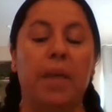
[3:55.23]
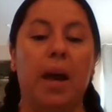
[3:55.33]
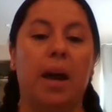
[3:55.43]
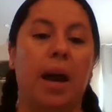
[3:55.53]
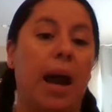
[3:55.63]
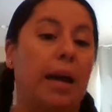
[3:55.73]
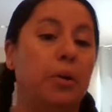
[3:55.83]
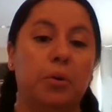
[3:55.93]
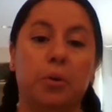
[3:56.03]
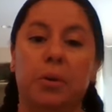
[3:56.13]
that I
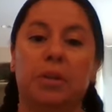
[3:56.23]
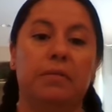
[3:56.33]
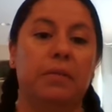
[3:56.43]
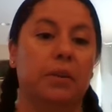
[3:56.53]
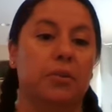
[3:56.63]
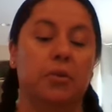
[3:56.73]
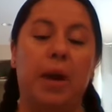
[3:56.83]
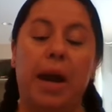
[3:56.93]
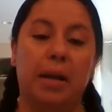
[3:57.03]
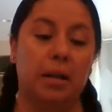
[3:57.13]
don't know what the fillers or
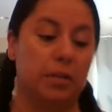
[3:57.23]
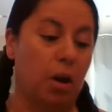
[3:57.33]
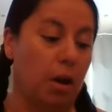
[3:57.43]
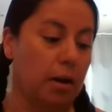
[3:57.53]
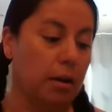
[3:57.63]
additives are.